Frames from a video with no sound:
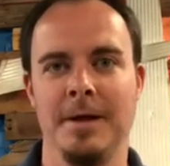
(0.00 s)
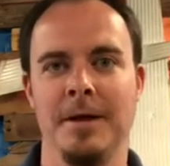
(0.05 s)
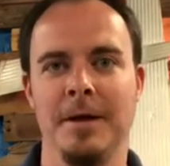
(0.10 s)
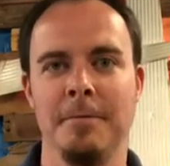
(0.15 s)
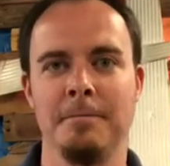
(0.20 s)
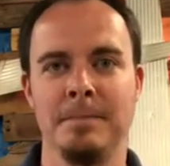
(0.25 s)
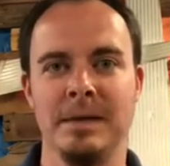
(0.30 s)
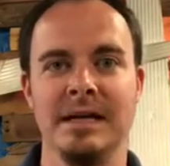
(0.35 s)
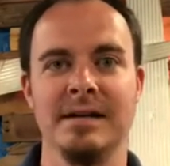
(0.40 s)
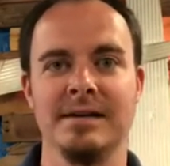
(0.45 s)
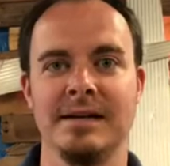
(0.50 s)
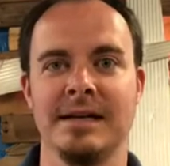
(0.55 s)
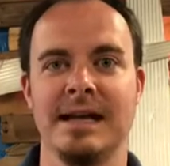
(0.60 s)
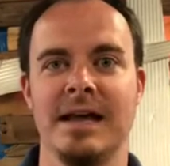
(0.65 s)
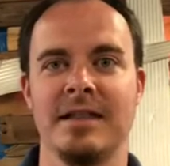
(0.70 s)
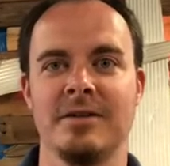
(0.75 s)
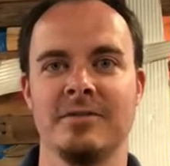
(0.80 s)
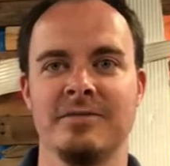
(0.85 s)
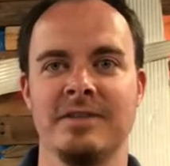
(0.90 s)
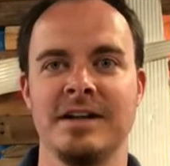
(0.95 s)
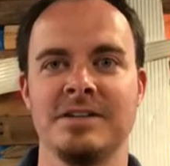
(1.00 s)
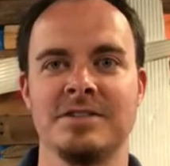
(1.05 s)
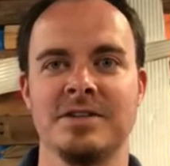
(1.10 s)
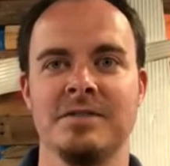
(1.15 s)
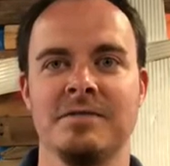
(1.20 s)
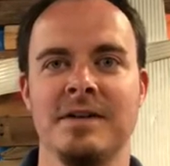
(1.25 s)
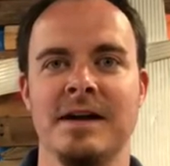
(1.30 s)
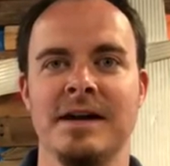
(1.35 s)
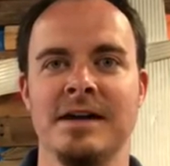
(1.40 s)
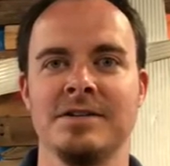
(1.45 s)
of being together face to
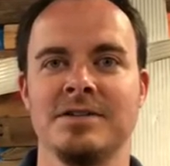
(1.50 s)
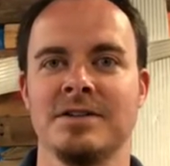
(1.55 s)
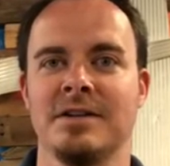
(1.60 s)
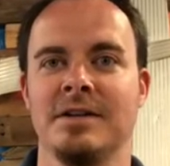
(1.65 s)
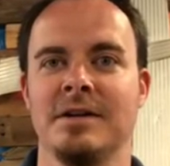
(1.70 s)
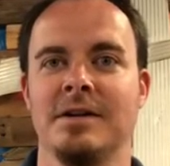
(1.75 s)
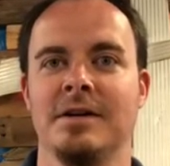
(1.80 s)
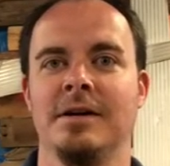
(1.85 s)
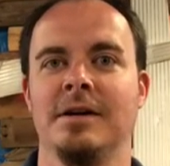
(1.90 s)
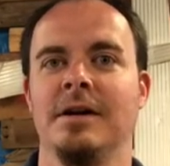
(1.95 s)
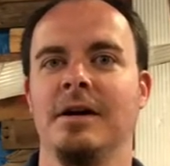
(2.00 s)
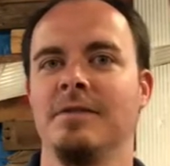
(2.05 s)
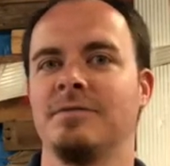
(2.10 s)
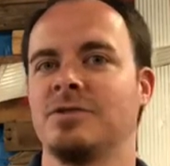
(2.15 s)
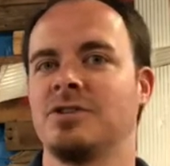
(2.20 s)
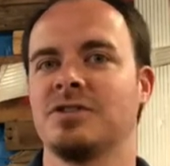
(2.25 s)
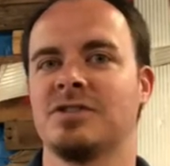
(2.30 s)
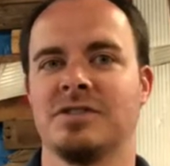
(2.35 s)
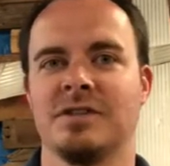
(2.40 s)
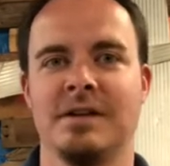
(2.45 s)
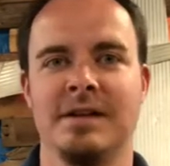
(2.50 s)
face, of just